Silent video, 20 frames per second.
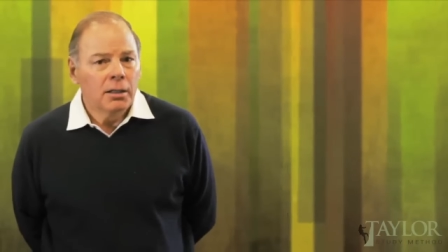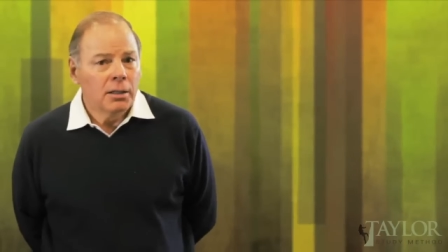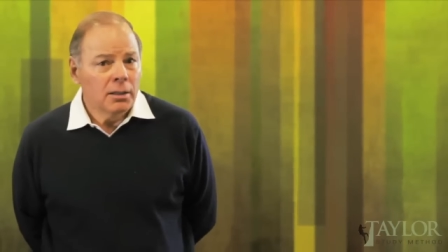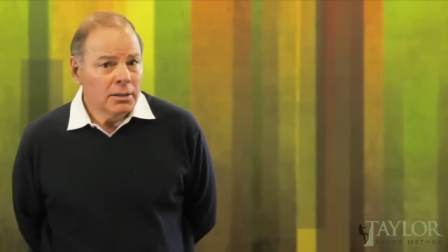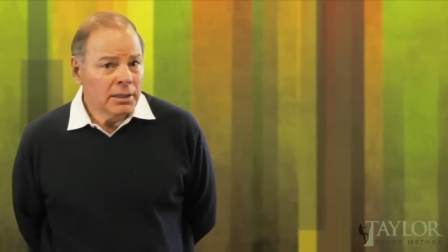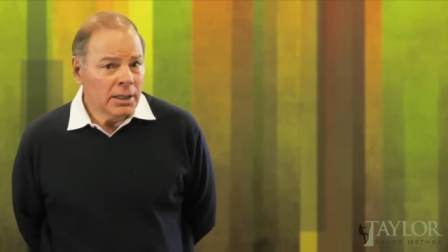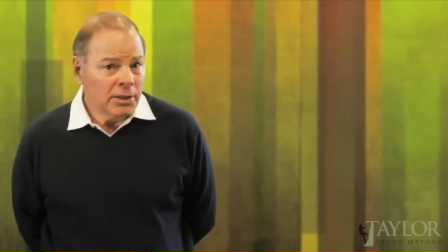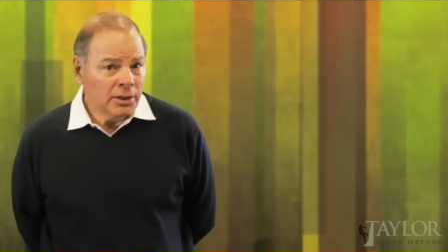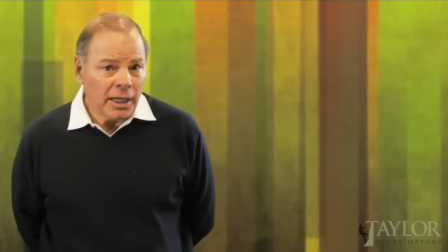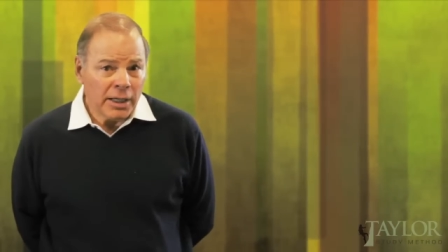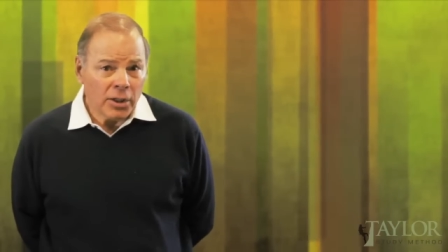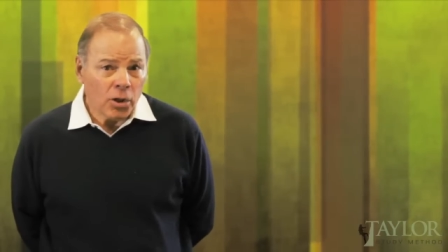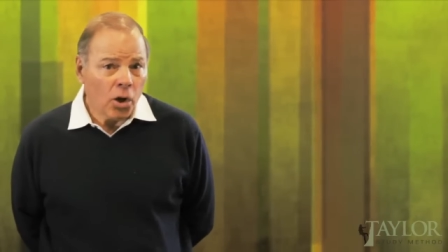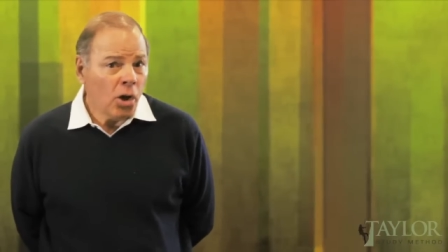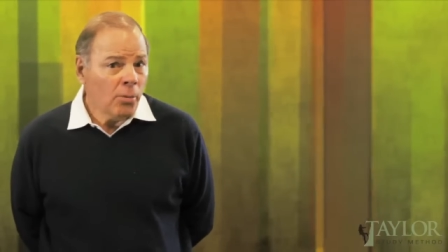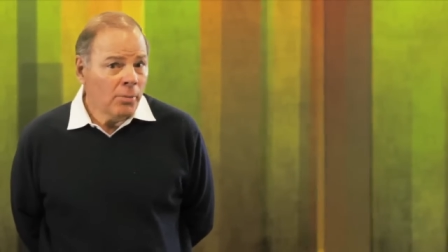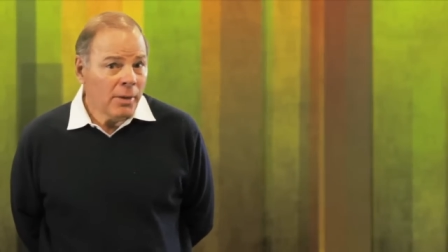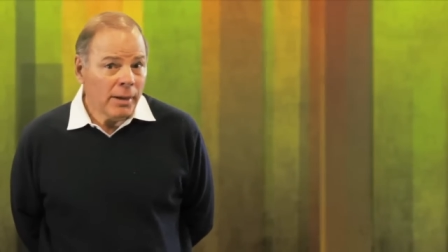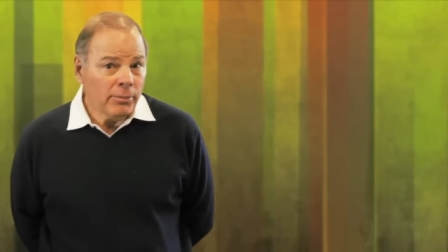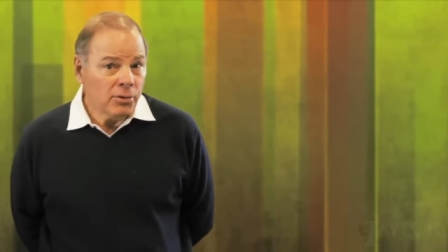Now, not
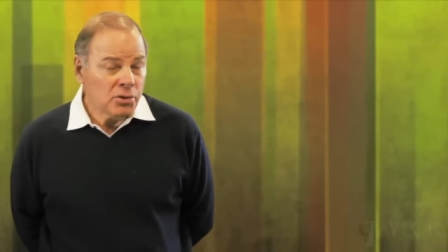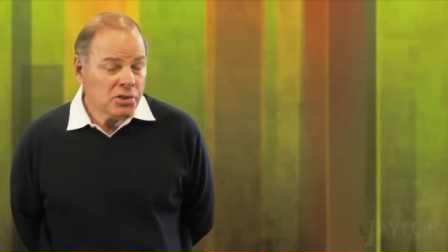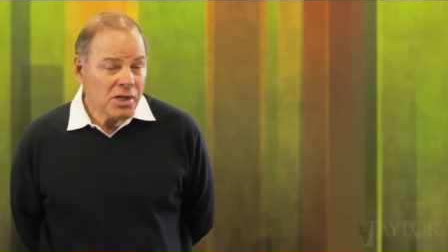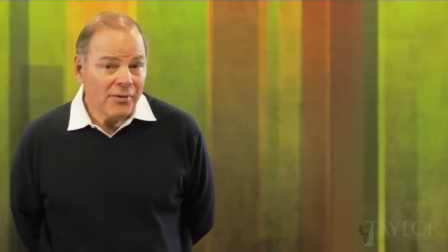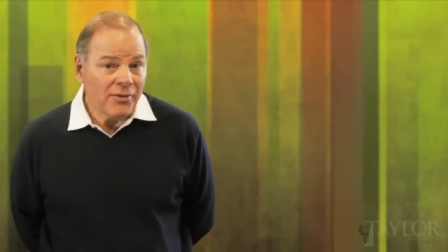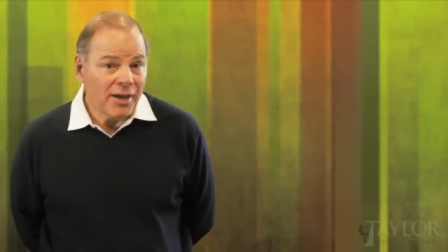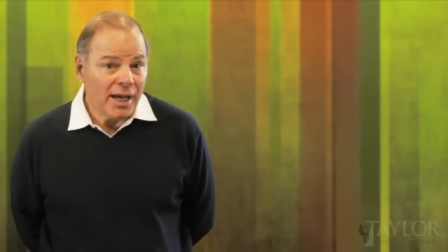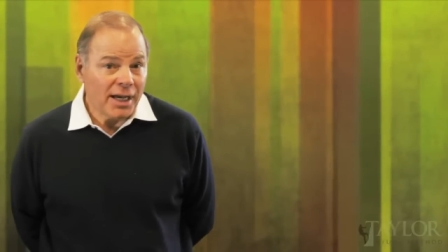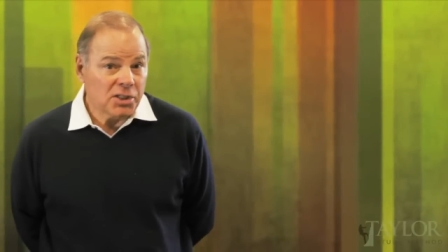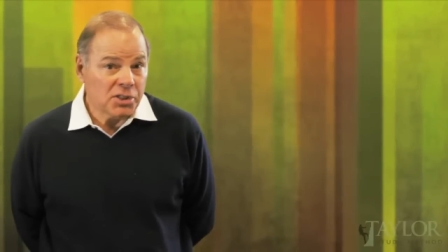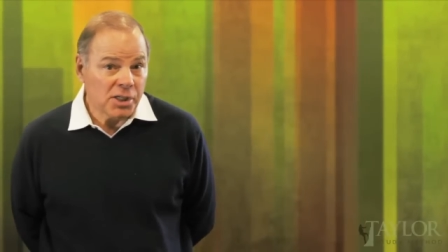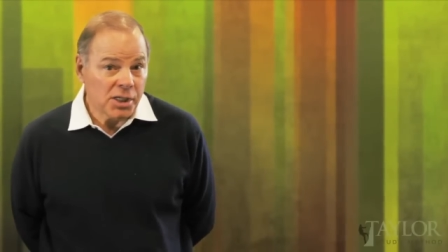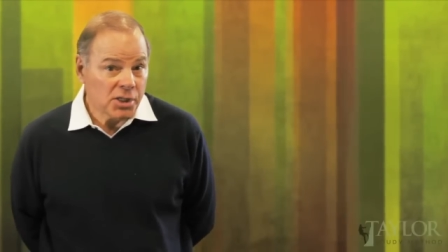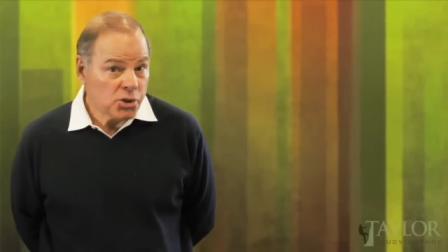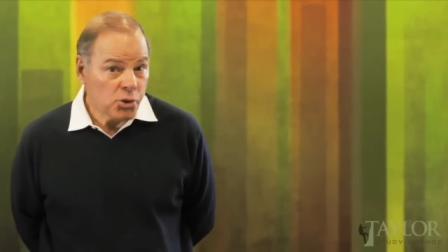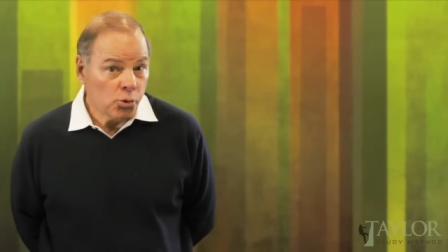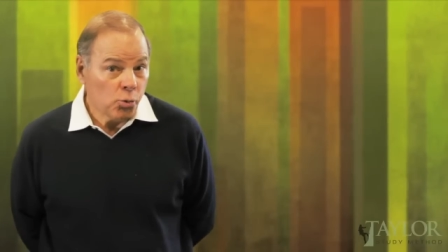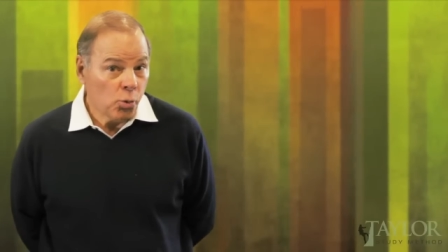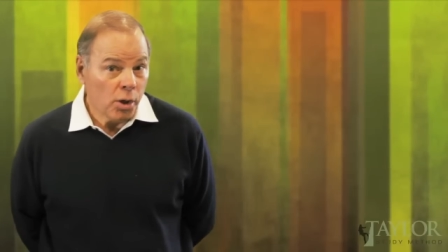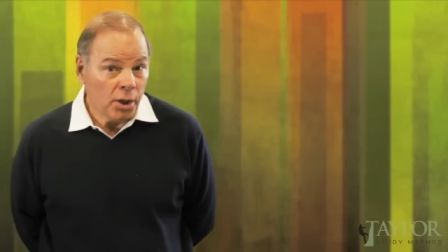all members have access
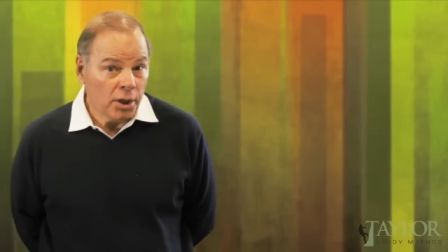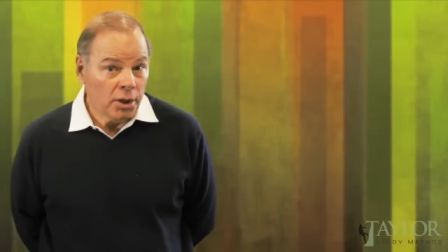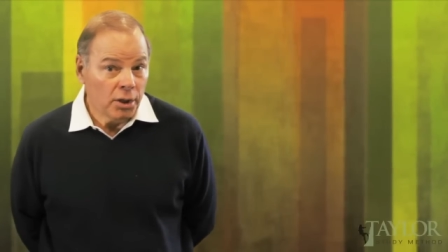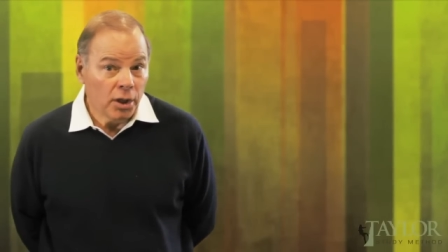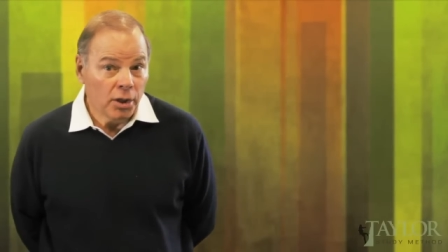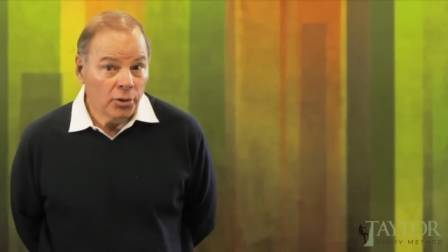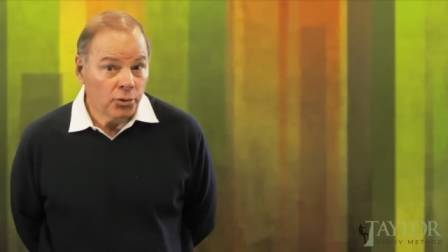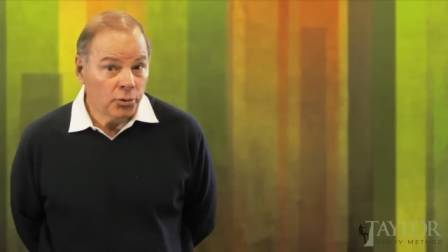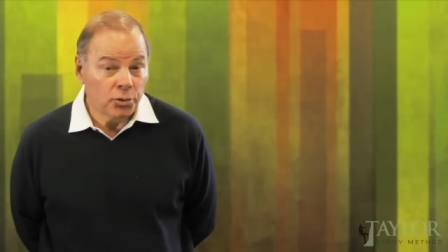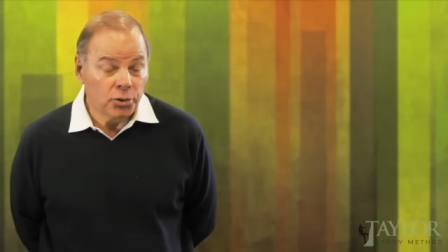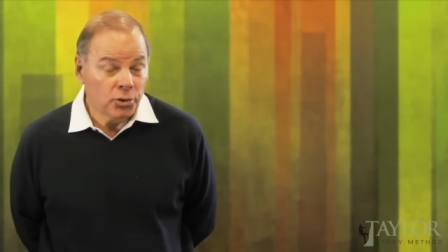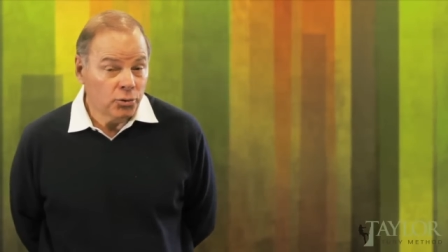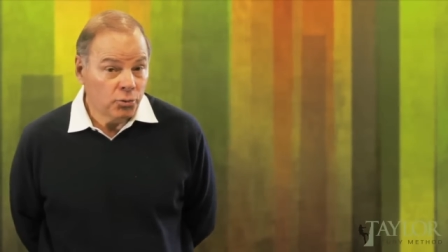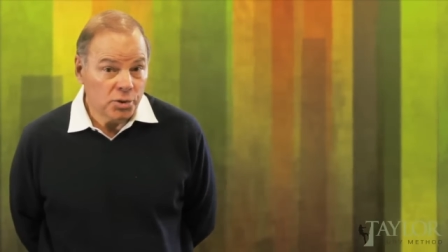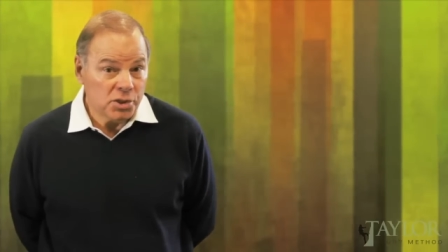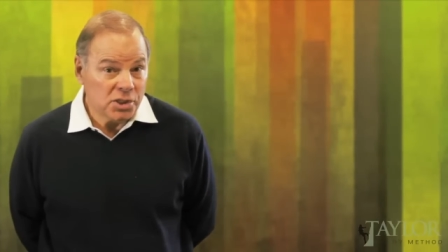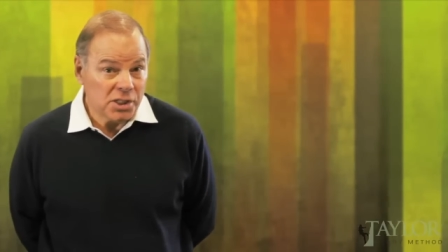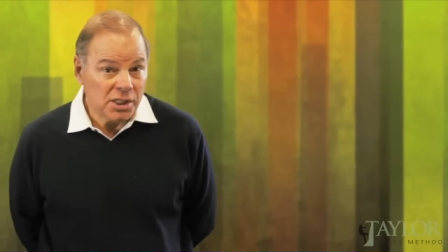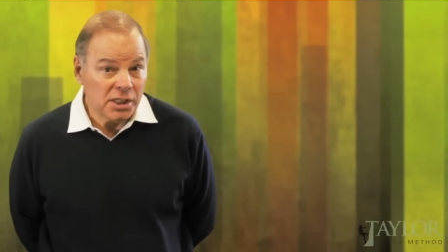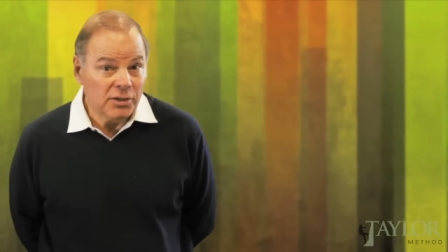to one another to
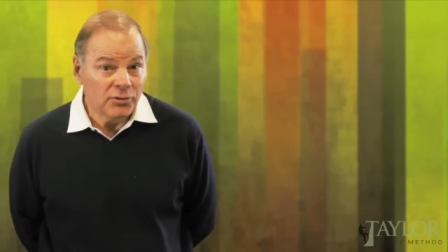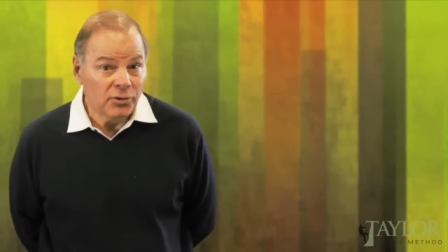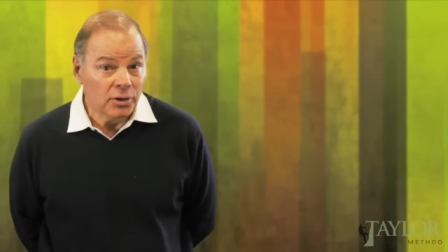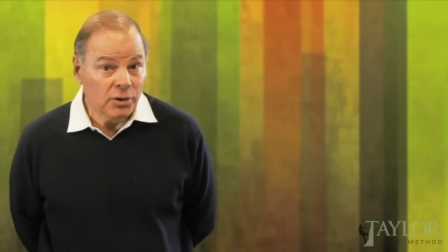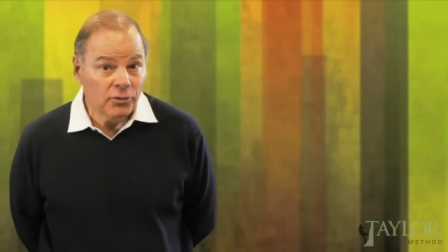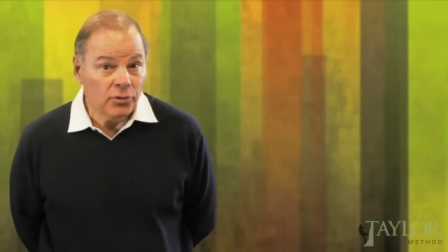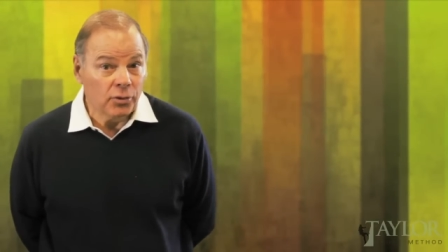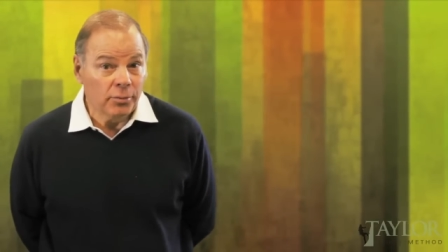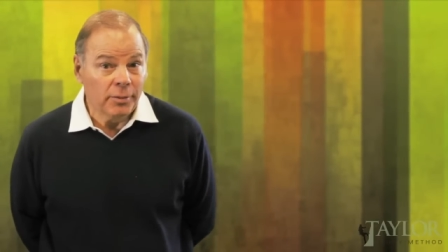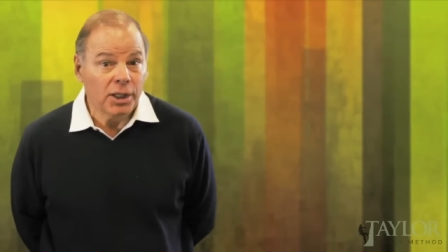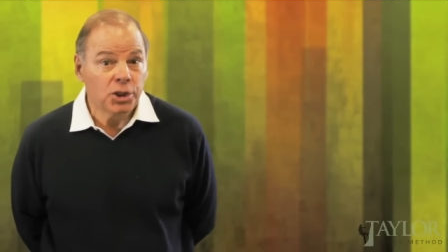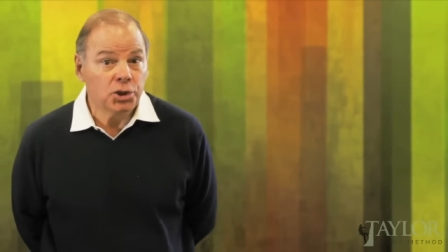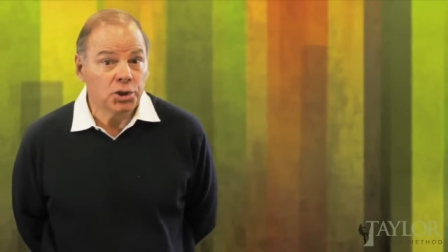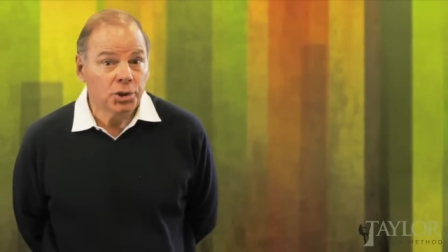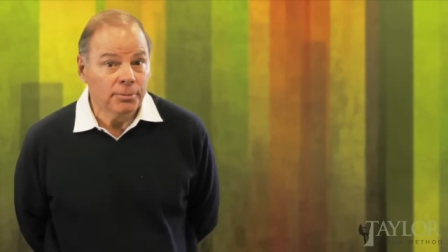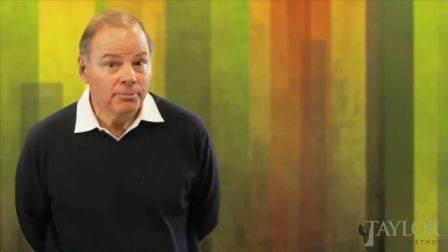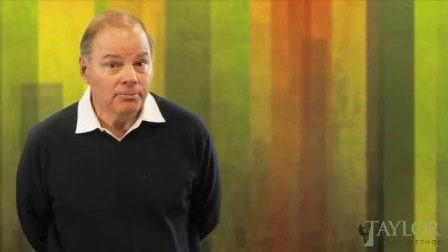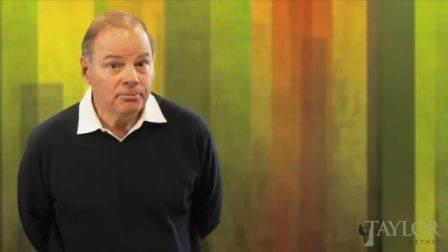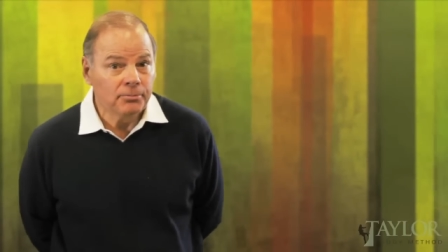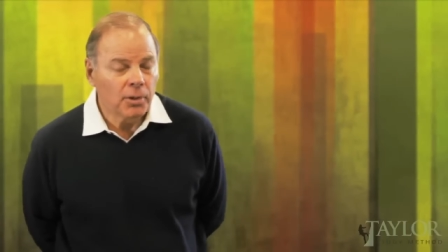receive information.